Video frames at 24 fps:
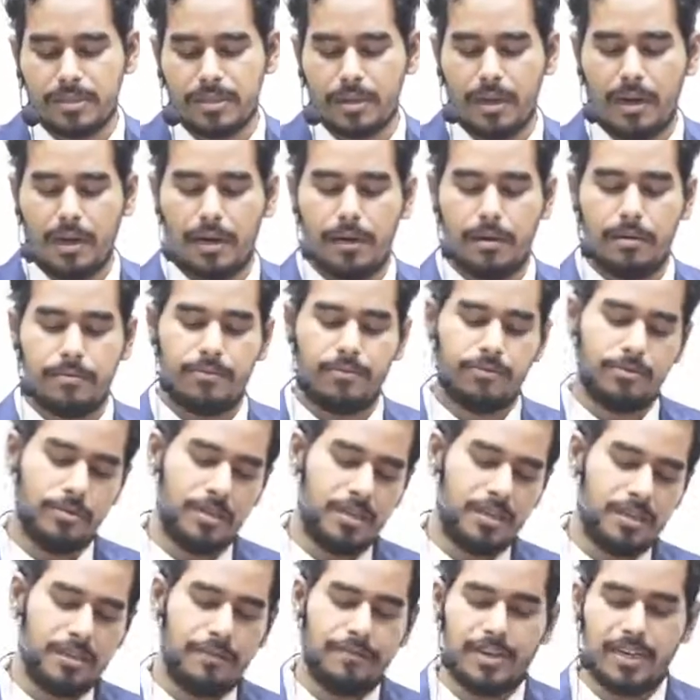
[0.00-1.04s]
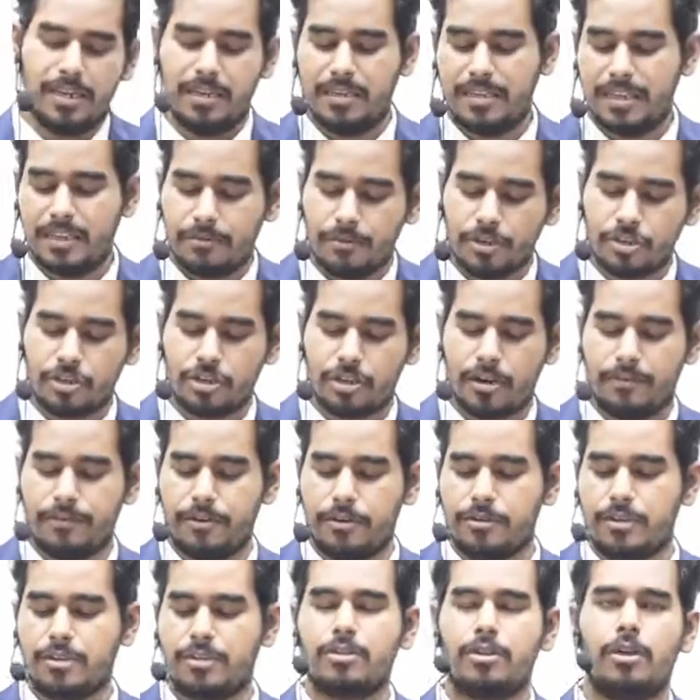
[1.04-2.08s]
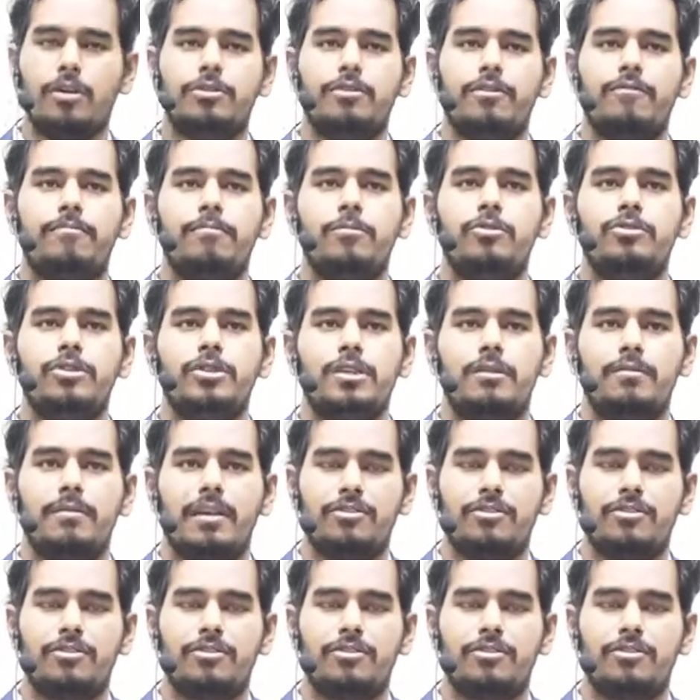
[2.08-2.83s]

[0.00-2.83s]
So this is a very easy question of Newton's laws of motion.